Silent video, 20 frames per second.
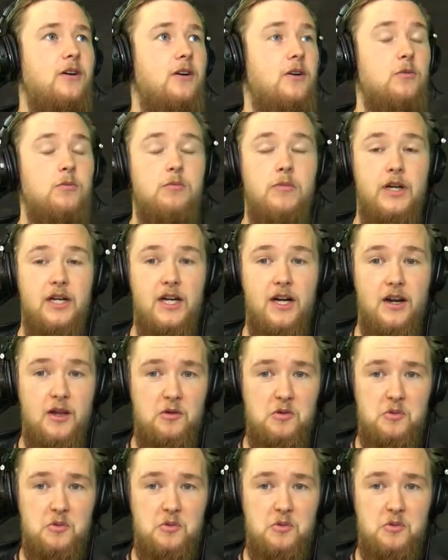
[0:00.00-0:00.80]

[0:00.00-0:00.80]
Oh my god, I've